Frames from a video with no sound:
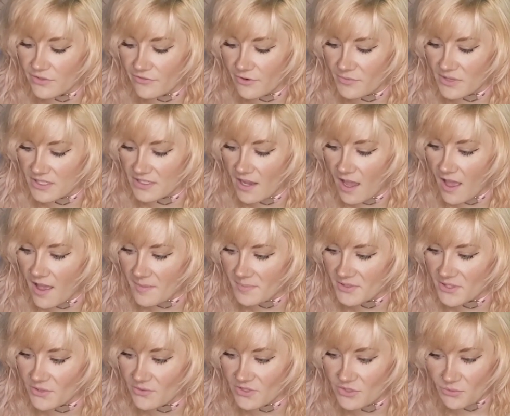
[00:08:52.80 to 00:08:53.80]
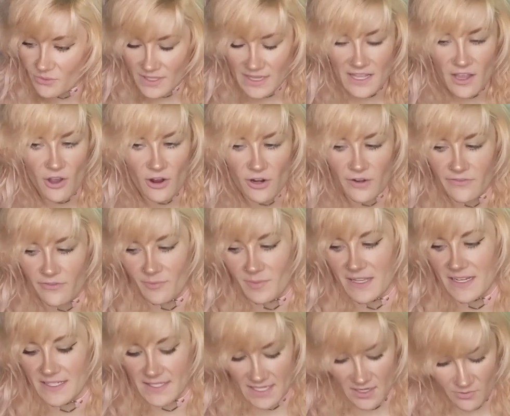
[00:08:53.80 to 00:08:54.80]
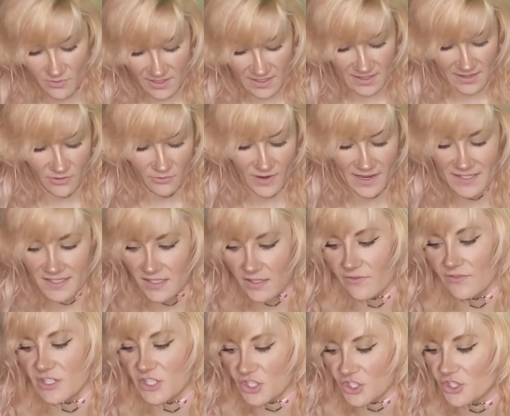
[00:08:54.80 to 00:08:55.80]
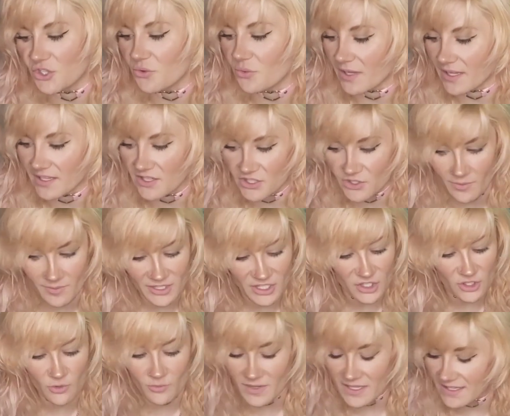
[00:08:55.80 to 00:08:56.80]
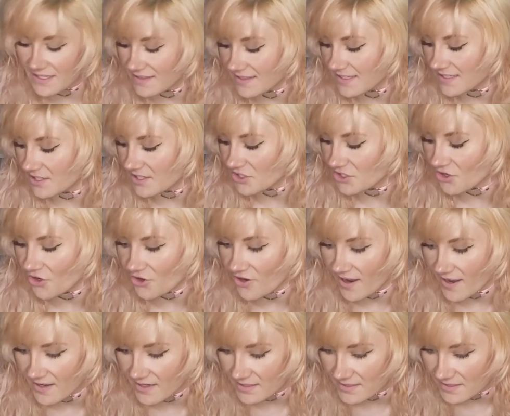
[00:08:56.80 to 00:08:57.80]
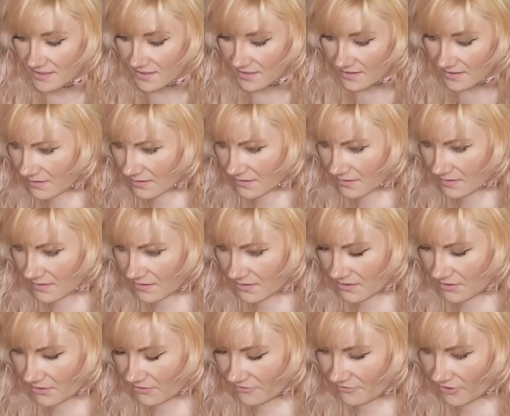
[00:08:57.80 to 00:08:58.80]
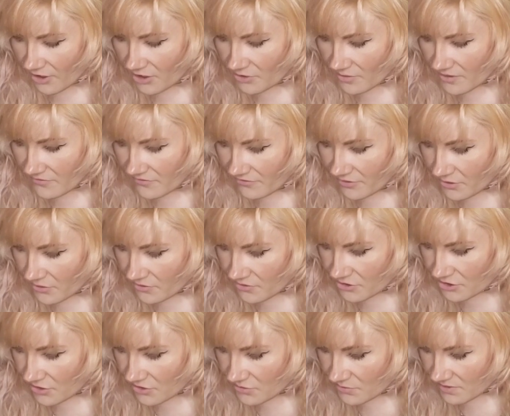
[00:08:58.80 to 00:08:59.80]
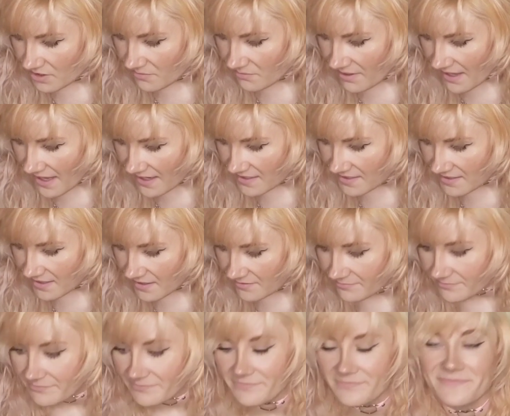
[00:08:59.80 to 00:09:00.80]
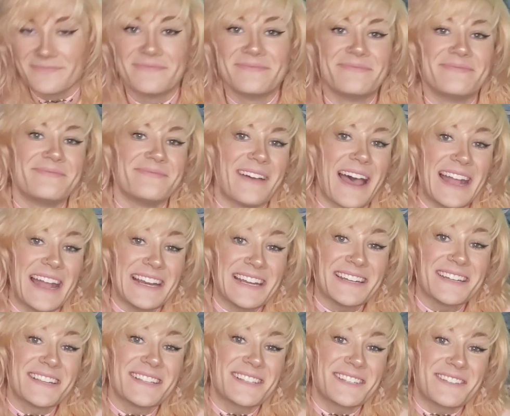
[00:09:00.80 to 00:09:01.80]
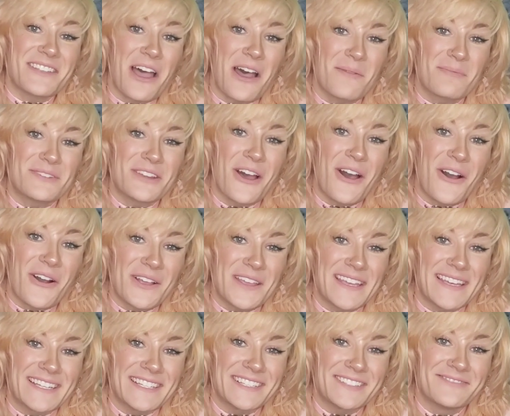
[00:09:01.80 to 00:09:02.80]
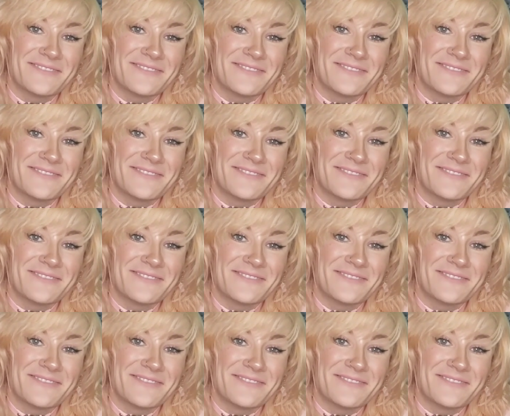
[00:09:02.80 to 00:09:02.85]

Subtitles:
from the top, so it's really hard for me to see what the rest of it's doing. So I'm assuming that this is correct. The following photo shows what the back side... I need to stop talking.